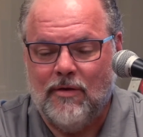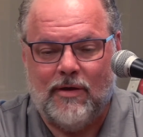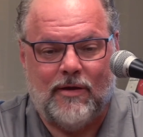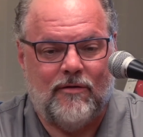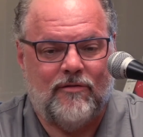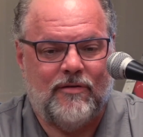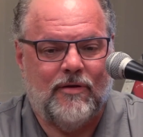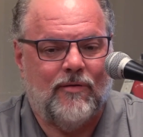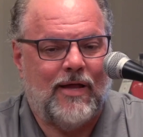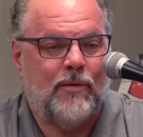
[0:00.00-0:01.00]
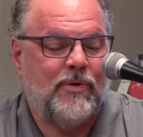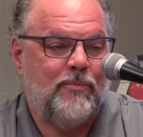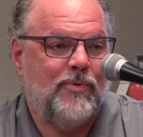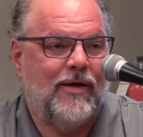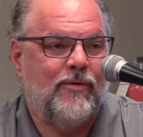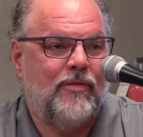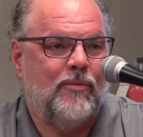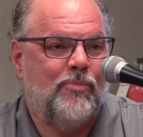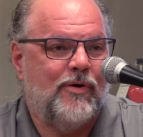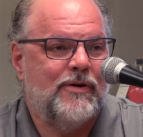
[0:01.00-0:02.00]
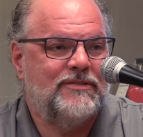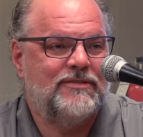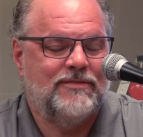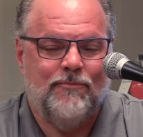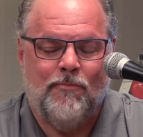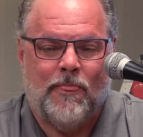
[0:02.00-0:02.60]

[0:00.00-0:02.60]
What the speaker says: And you see a lot of people out in the parks.